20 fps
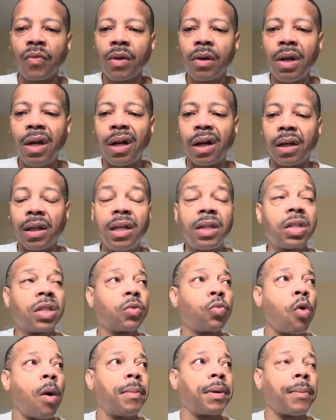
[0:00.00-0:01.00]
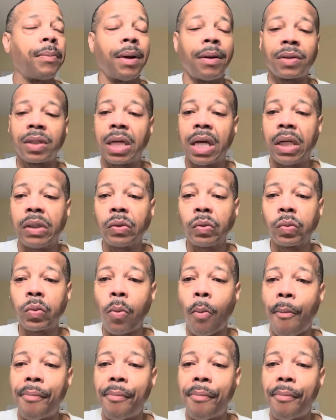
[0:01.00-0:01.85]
At least it's warming up outside.